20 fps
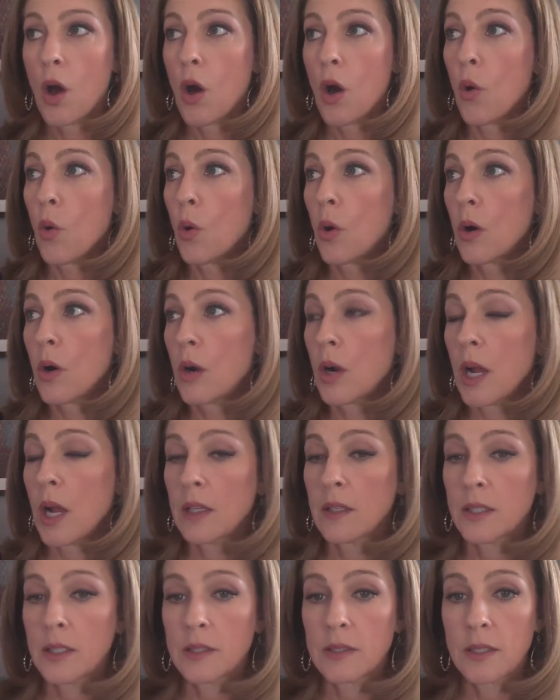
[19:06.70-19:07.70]
Or
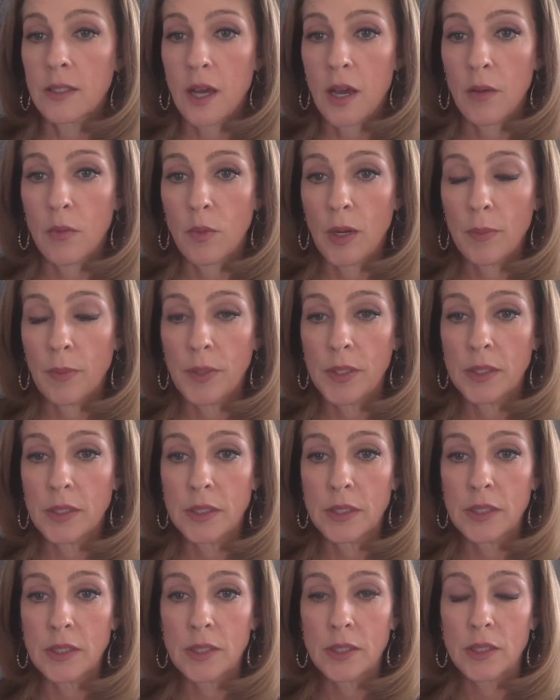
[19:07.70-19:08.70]
at least not
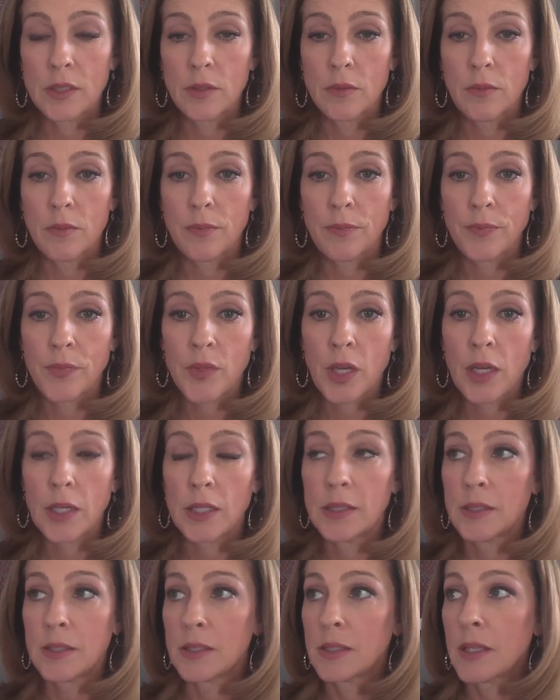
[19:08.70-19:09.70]
weapons,
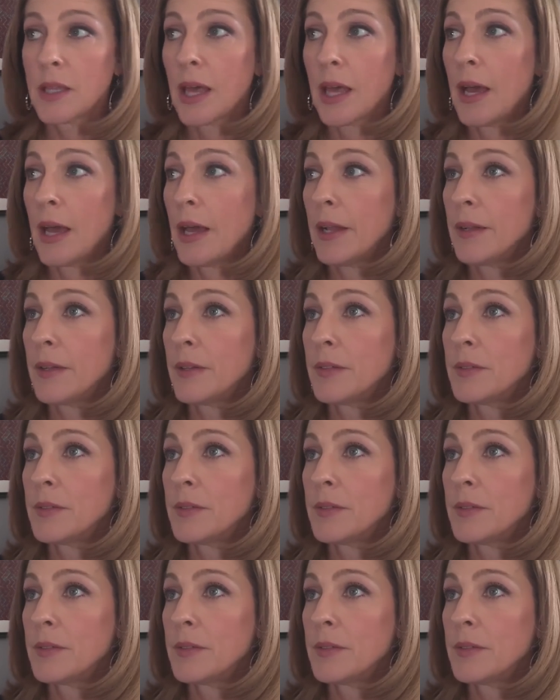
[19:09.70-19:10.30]
guns that